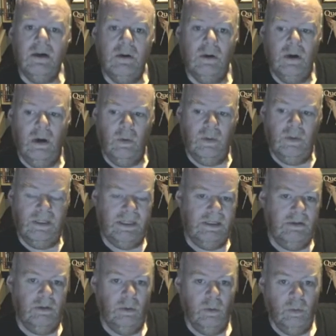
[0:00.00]
I will let you
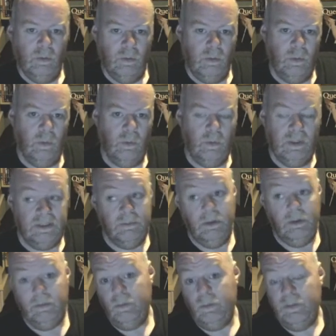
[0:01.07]
know. At the
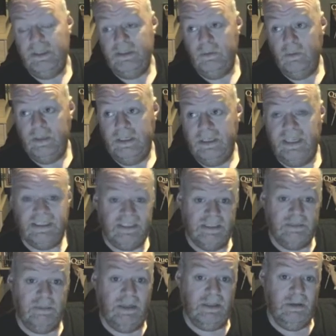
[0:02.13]
moment, we yes,
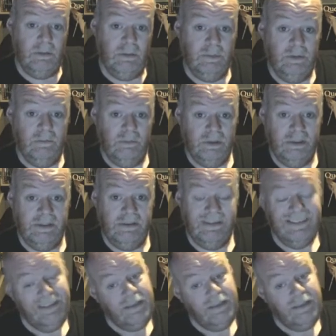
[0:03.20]
it's back up and running.